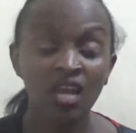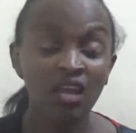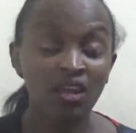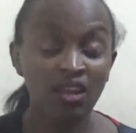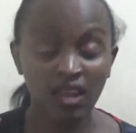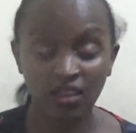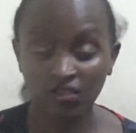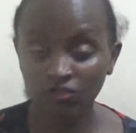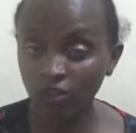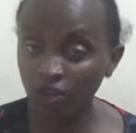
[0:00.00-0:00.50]

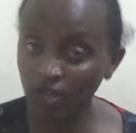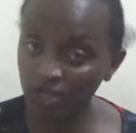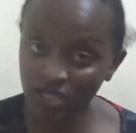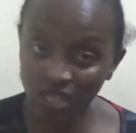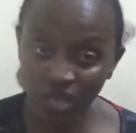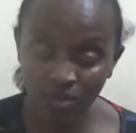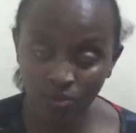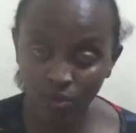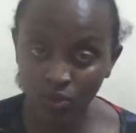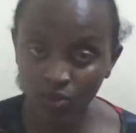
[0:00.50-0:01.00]
Like, for
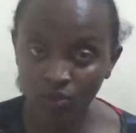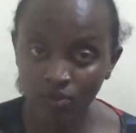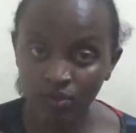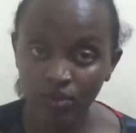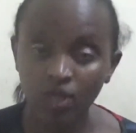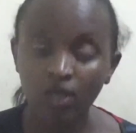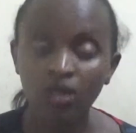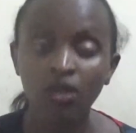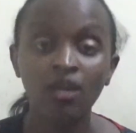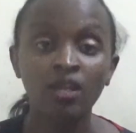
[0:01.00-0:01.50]
example,
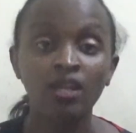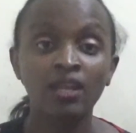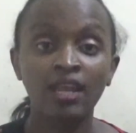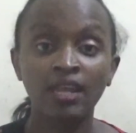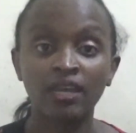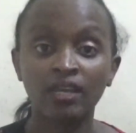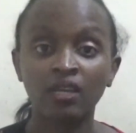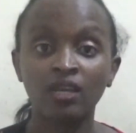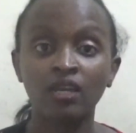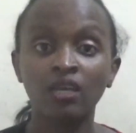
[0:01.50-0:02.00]

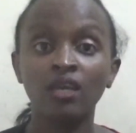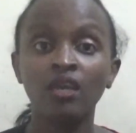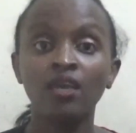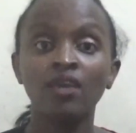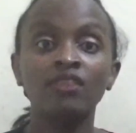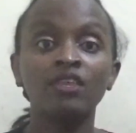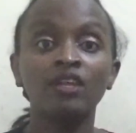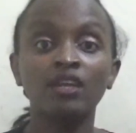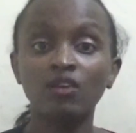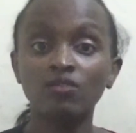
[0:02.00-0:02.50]
like
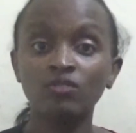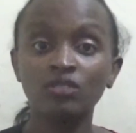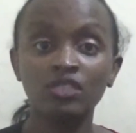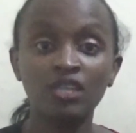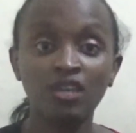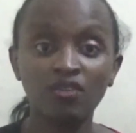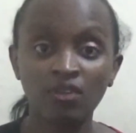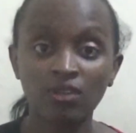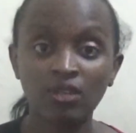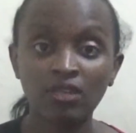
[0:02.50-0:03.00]

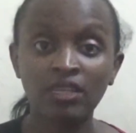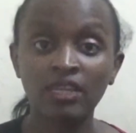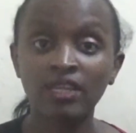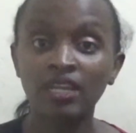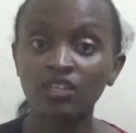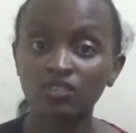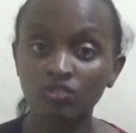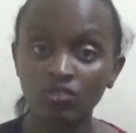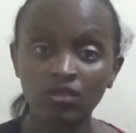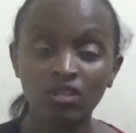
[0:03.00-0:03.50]
the
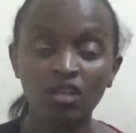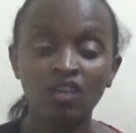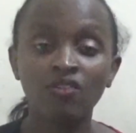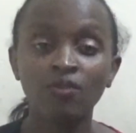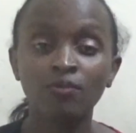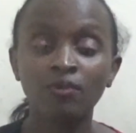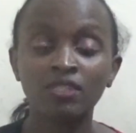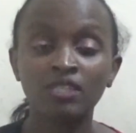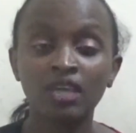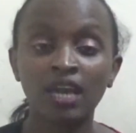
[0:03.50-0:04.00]
national
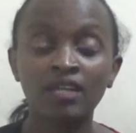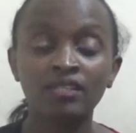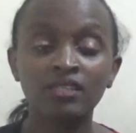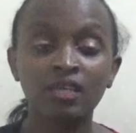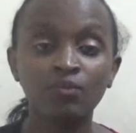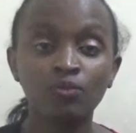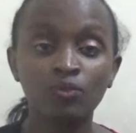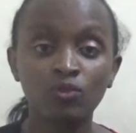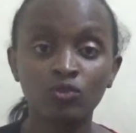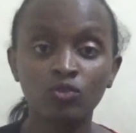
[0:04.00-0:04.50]
governments are
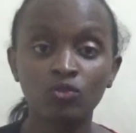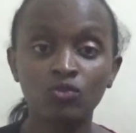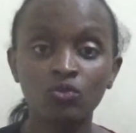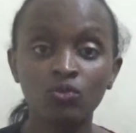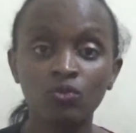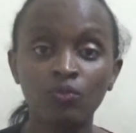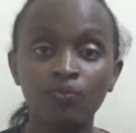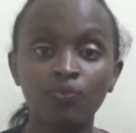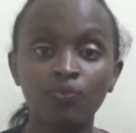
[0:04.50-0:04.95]
supposed to